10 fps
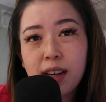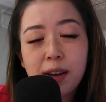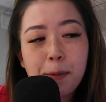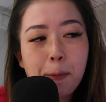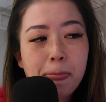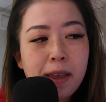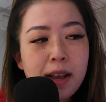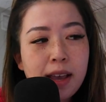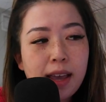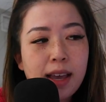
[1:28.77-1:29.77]

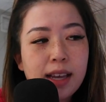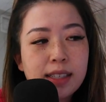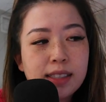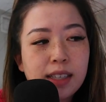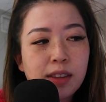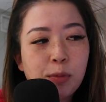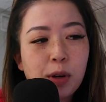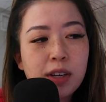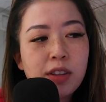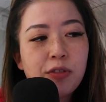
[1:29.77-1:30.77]
and
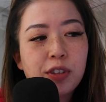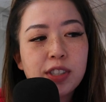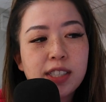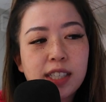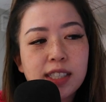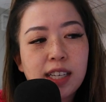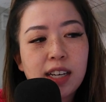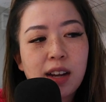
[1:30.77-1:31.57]
one of the first things that